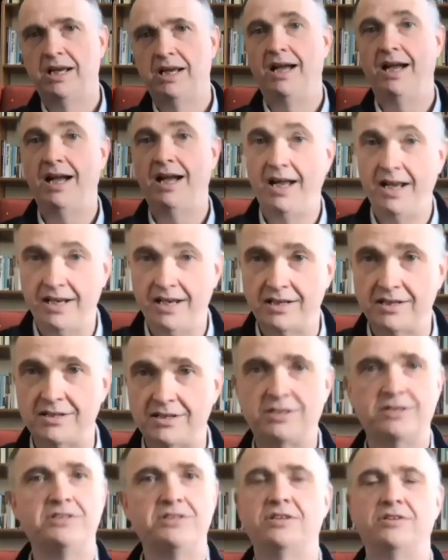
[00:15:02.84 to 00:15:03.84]
and
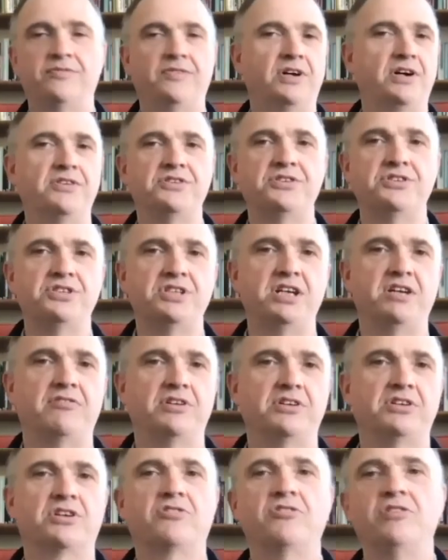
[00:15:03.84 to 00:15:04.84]
to the Father's
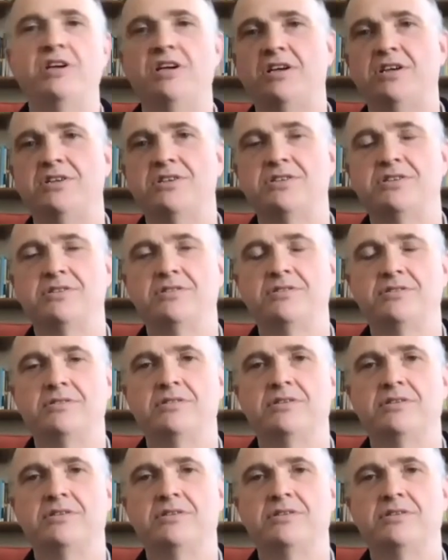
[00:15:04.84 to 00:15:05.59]
secret decrees,